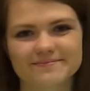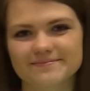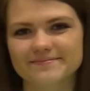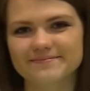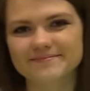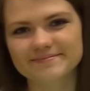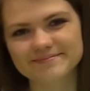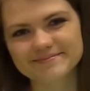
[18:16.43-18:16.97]

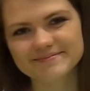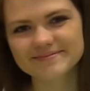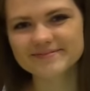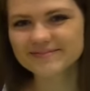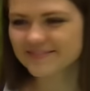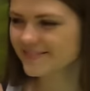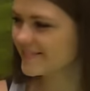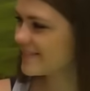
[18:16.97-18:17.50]

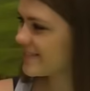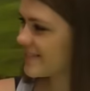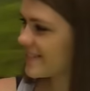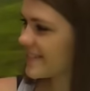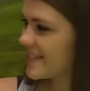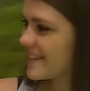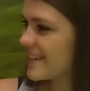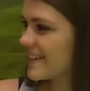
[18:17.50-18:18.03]

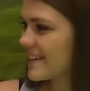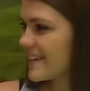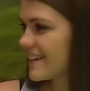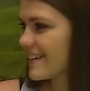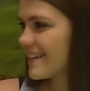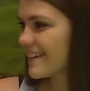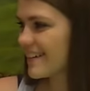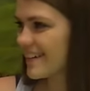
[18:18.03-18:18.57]

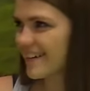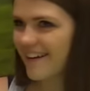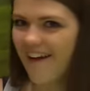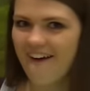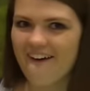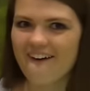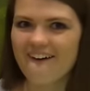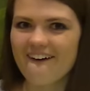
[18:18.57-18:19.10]

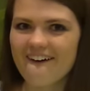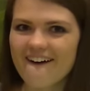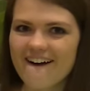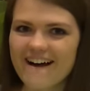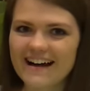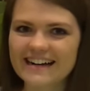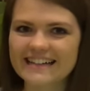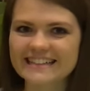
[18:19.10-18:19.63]

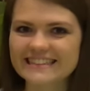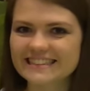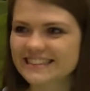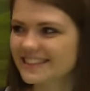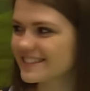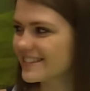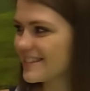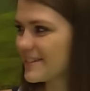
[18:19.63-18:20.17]

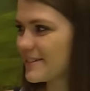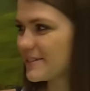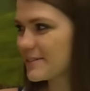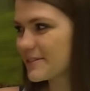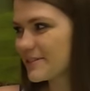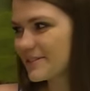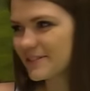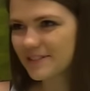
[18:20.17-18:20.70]

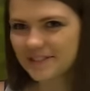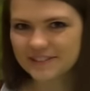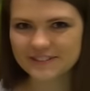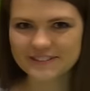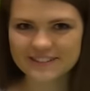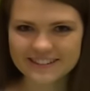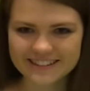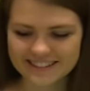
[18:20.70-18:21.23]

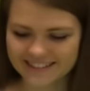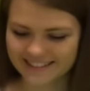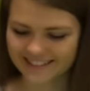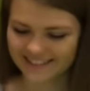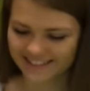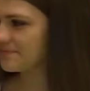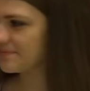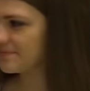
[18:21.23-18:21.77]

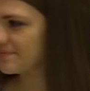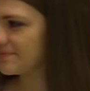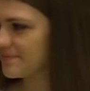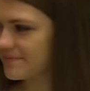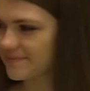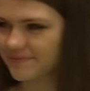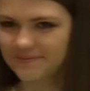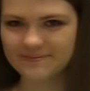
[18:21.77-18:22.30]

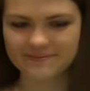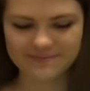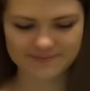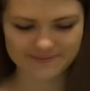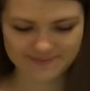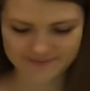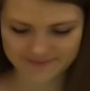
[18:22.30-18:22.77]
(not speaking)